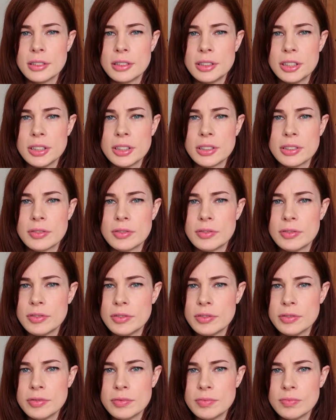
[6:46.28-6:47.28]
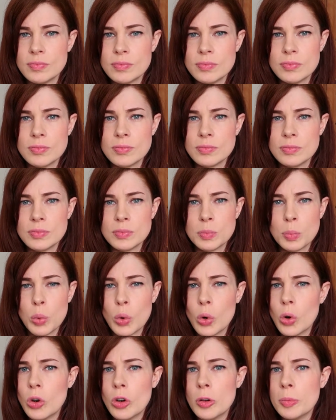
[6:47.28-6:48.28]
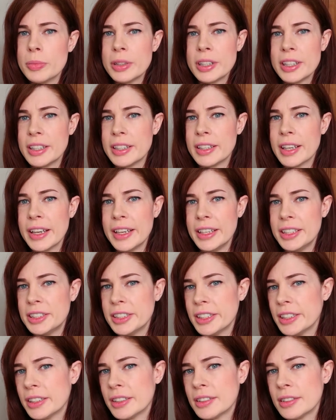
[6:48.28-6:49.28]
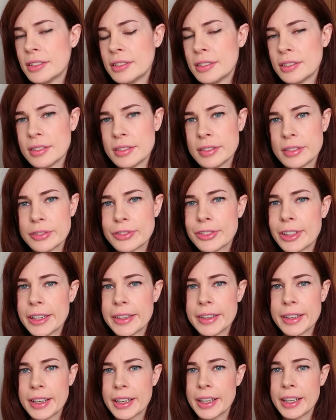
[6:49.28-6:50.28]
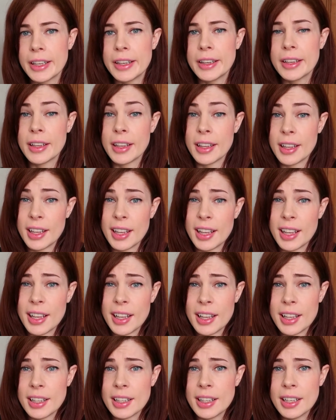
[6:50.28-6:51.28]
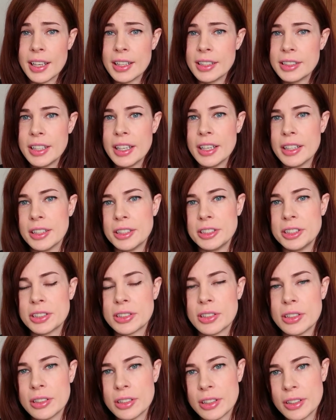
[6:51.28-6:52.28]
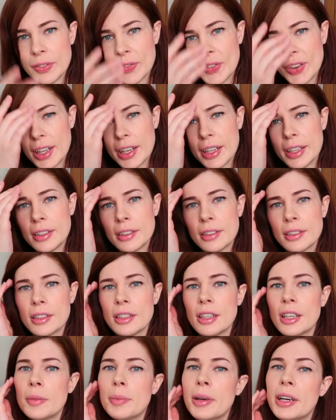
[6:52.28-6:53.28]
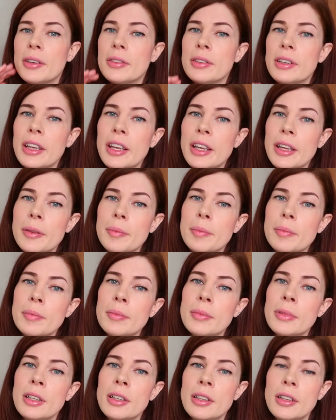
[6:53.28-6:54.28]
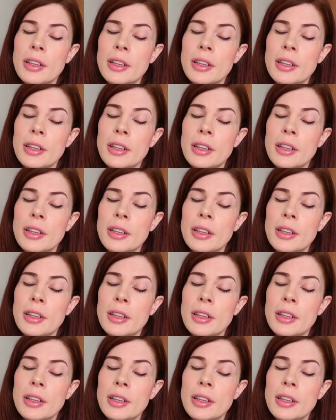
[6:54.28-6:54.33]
just warm, engaging, friendly, and yeah, I just got a good feeling about him,